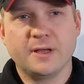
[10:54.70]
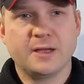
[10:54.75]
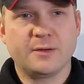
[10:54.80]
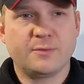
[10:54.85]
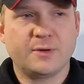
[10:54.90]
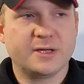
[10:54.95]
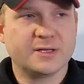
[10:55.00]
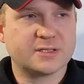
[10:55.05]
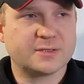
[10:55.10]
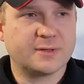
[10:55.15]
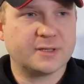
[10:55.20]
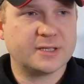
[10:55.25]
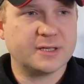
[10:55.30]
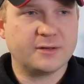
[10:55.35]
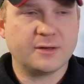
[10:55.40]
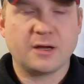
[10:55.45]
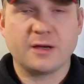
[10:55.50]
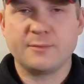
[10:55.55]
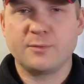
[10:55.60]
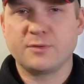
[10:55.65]
What else do I
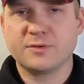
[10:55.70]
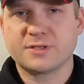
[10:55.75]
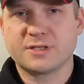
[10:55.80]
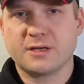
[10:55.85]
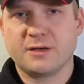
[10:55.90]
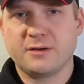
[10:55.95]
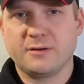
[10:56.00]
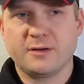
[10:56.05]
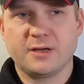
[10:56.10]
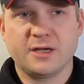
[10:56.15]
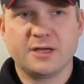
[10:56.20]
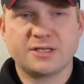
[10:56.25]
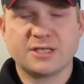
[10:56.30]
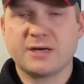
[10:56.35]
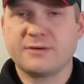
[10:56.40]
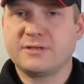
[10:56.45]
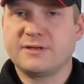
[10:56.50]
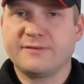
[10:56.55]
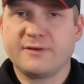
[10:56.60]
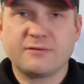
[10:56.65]
do? I'm also a
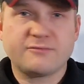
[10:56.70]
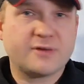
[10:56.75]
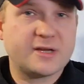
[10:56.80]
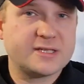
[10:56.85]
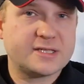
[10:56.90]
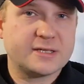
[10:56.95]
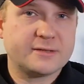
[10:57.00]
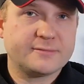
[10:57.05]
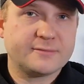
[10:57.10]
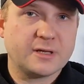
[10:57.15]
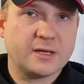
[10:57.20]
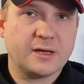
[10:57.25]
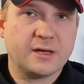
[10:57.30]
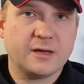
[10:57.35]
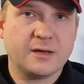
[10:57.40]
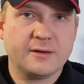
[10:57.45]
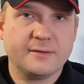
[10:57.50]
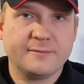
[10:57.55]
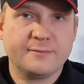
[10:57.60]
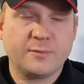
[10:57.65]
charity fundraiser
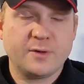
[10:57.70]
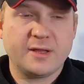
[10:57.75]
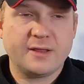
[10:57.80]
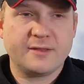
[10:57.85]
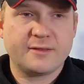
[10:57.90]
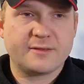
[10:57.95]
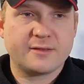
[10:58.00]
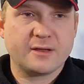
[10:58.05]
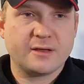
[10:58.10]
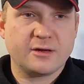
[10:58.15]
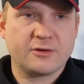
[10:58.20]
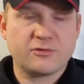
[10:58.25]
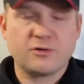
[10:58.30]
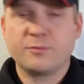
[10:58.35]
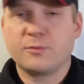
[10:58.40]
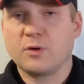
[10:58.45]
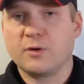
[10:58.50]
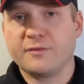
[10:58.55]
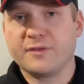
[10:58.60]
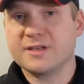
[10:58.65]
with a
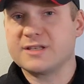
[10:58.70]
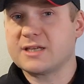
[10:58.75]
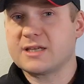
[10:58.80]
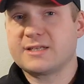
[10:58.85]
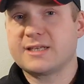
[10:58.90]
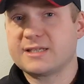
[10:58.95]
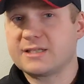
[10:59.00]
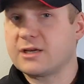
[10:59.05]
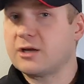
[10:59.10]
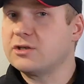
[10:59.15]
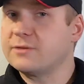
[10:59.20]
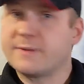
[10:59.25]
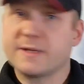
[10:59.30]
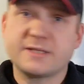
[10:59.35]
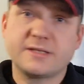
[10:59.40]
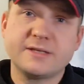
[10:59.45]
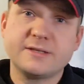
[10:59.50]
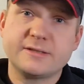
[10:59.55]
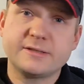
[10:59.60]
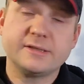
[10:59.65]
group called the Sussex
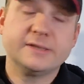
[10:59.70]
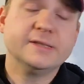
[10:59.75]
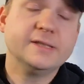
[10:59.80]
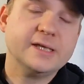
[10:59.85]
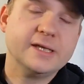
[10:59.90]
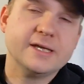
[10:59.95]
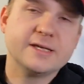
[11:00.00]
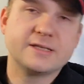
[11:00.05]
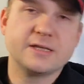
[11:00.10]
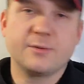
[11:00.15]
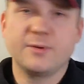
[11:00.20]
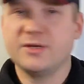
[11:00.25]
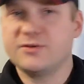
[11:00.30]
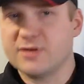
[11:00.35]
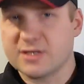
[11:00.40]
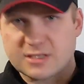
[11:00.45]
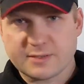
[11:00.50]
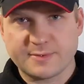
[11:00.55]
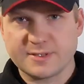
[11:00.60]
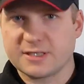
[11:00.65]
Ghostbusters. So we
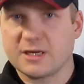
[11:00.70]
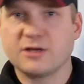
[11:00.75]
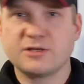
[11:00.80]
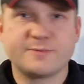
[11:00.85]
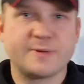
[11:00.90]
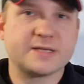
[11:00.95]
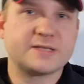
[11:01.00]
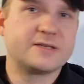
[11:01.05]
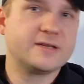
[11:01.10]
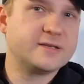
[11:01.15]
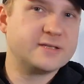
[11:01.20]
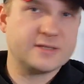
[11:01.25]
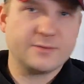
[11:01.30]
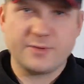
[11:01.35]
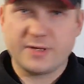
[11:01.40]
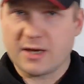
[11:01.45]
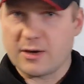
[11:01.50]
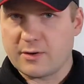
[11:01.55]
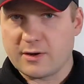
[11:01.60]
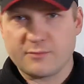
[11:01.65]
dress up as Ghostbusters and
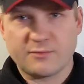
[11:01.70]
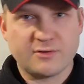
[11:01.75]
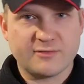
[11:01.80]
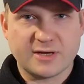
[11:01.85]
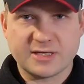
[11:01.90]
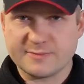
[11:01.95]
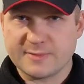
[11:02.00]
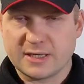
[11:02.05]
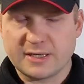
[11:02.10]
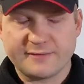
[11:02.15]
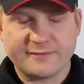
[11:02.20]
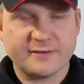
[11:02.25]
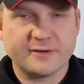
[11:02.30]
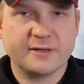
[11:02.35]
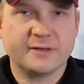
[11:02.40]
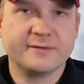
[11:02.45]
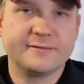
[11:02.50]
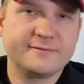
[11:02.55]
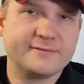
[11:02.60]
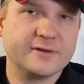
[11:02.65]
we go out and we raise money for
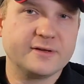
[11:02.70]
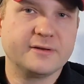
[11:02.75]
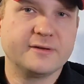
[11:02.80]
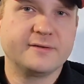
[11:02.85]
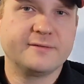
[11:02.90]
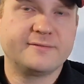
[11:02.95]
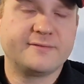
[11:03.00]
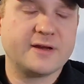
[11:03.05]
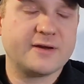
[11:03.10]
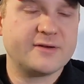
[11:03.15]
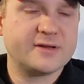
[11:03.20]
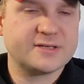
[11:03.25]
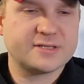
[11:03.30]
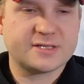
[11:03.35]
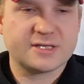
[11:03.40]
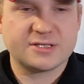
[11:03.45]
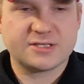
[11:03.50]
various